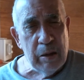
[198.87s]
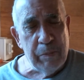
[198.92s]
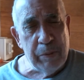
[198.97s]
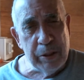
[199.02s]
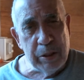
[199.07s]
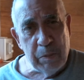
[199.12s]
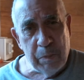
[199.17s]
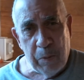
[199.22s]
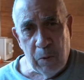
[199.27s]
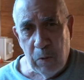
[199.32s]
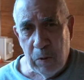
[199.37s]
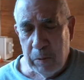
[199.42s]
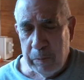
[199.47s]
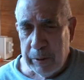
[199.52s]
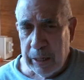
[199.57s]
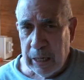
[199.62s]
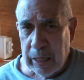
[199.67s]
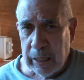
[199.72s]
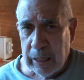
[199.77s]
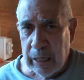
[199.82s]
But the point
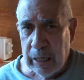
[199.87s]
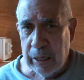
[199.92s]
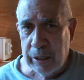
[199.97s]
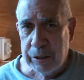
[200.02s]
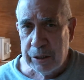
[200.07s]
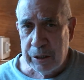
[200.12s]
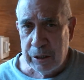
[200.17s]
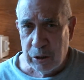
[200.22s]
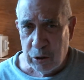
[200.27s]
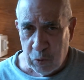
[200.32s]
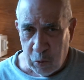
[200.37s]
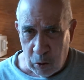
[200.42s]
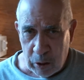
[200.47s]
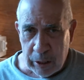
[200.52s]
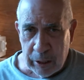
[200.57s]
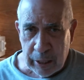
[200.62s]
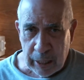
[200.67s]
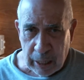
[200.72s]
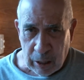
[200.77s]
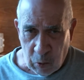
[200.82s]
being is, there's
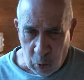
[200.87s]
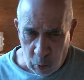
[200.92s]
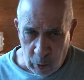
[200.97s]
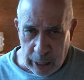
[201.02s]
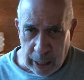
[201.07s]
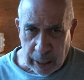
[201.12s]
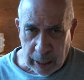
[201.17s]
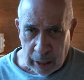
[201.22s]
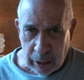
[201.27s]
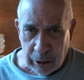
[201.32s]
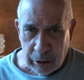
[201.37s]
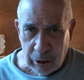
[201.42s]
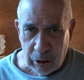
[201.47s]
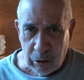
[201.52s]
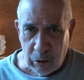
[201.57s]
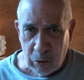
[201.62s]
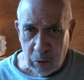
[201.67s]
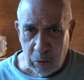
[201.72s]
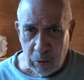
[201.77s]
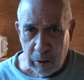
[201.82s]
one thing we can
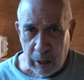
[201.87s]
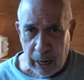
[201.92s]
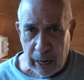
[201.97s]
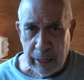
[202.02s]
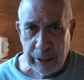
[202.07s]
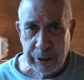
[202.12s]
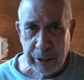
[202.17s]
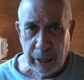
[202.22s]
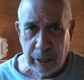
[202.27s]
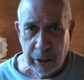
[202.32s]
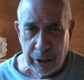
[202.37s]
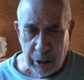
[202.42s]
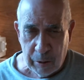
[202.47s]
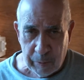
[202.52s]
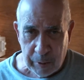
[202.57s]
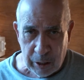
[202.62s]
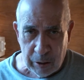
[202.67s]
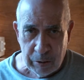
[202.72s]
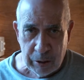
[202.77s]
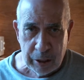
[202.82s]
do as a
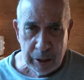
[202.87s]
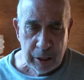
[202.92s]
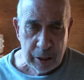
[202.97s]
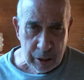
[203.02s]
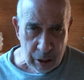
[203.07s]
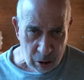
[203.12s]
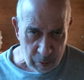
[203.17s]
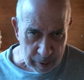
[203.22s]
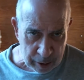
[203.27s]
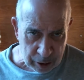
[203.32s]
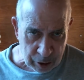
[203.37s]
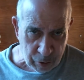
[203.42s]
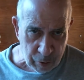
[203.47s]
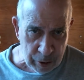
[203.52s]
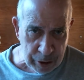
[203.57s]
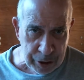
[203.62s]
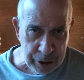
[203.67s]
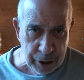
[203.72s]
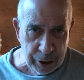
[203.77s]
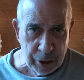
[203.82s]
community, talking about the
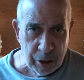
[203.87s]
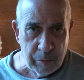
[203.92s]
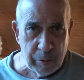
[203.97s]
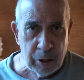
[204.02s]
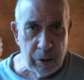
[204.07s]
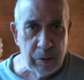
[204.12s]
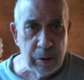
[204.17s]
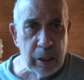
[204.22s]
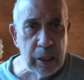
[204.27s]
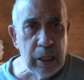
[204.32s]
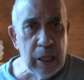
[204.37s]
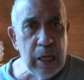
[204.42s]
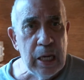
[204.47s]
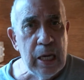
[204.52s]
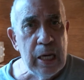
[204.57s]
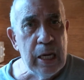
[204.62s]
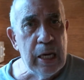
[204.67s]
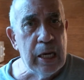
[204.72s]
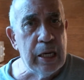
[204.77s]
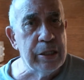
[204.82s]
Christian community,
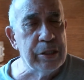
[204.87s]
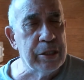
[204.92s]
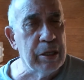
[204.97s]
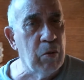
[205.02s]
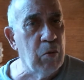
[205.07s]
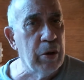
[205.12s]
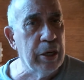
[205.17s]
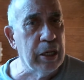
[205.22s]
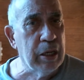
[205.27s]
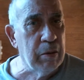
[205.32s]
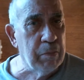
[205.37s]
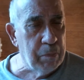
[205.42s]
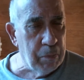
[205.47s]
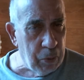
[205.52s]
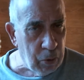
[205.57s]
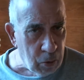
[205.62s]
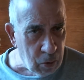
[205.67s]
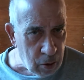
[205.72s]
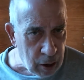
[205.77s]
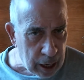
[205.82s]
is that we can
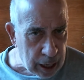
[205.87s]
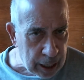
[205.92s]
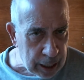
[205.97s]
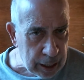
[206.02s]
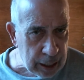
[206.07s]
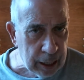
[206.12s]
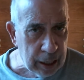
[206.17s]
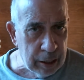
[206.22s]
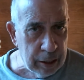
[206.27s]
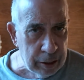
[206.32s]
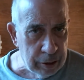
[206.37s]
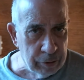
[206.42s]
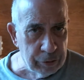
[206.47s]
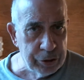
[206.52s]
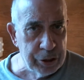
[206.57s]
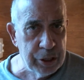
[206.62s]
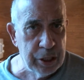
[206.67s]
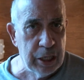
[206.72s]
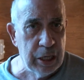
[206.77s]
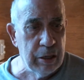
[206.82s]
pray and
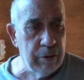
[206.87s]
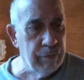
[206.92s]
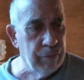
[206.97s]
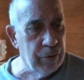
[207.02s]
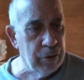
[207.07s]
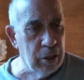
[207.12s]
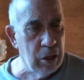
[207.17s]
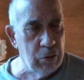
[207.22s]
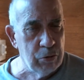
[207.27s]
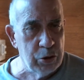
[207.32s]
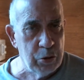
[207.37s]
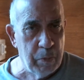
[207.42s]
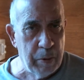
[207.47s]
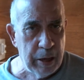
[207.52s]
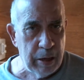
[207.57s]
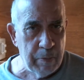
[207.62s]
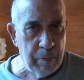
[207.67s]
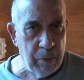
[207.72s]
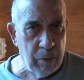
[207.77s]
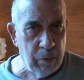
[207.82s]
intercede for those
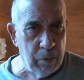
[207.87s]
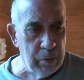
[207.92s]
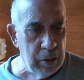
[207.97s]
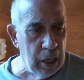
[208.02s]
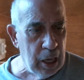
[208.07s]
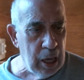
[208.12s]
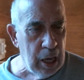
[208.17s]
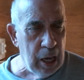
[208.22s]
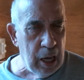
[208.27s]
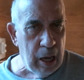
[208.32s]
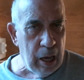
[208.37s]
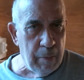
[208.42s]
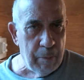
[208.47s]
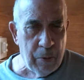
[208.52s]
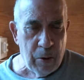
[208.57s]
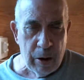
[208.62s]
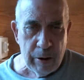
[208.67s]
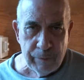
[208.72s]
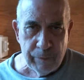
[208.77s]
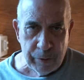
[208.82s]
people.
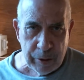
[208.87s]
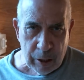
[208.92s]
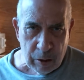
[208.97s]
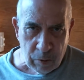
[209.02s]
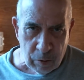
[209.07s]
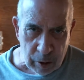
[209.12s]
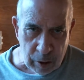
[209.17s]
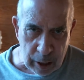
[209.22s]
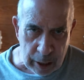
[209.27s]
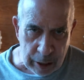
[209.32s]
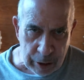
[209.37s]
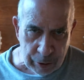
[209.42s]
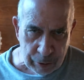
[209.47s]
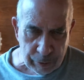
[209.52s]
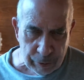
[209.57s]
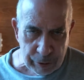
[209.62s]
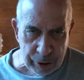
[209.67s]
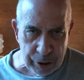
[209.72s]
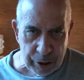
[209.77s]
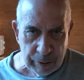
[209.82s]
Pray for their
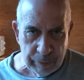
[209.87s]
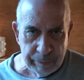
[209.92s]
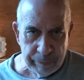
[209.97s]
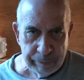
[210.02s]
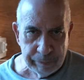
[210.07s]
leaders.